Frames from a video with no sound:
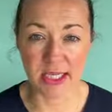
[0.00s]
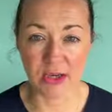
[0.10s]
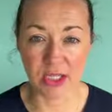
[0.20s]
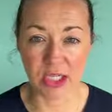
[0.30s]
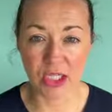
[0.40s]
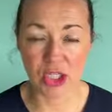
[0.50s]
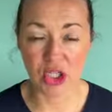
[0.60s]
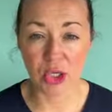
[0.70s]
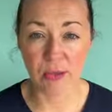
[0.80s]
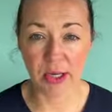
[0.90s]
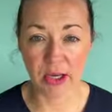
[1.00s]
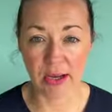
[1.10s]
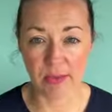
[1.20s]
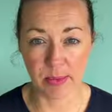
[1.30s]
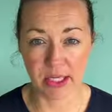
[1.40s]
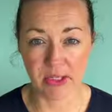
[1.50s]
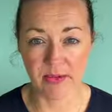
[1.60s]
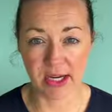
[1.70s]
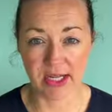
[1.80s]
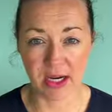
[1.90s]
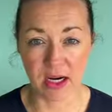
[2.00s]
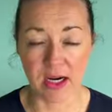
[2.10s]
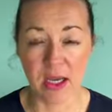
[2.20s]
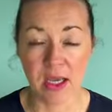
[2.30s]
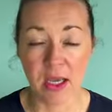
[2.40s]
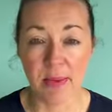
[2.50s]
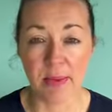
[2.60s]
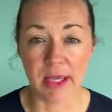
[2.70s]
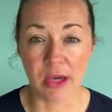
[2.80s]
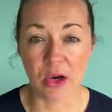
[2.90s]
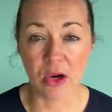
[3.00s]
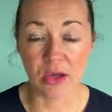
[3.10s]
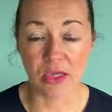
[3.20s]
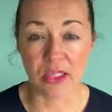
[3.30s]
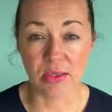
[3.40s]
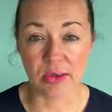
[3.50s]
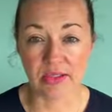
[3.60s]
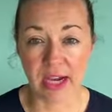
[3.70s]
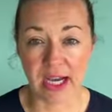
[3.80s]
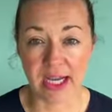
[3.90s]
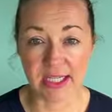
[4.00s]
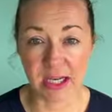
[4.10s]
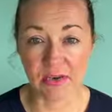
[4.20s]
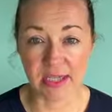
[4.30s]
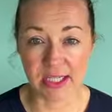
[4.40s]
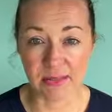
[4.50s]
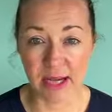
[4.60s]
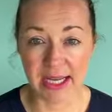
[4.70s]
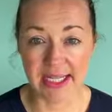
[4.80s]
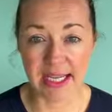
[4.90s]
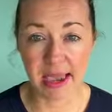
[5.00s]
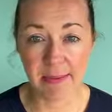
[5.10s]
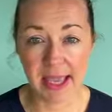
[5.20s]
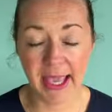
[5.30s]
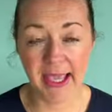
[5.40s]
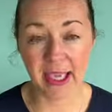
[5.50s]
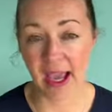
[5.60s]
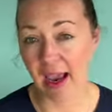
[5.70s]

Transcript: Now these should be on everybody's radar because we've had a recent pandemic.